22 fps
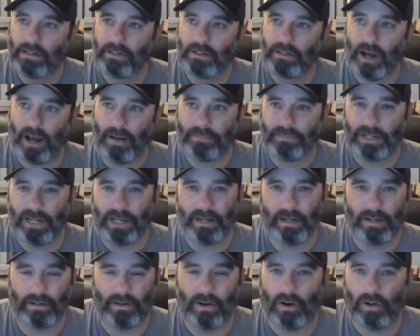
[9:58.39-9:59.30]
top
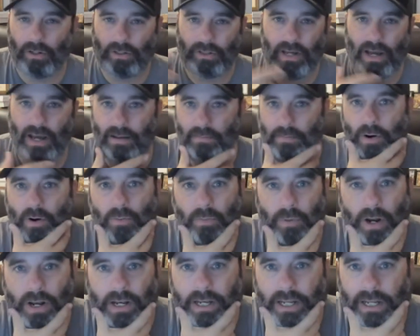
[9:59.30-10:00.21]
10 all-time home
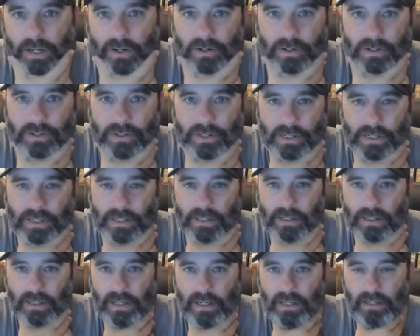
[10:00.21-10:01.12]
run hitters and
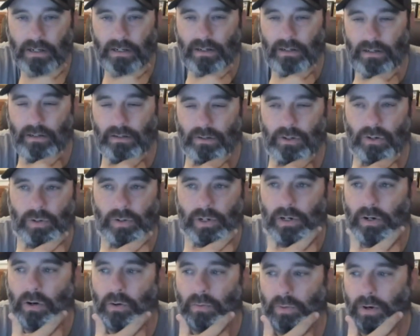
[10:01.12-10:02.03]
in
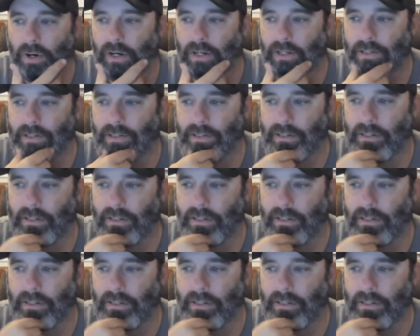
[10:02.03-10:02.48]
career home runs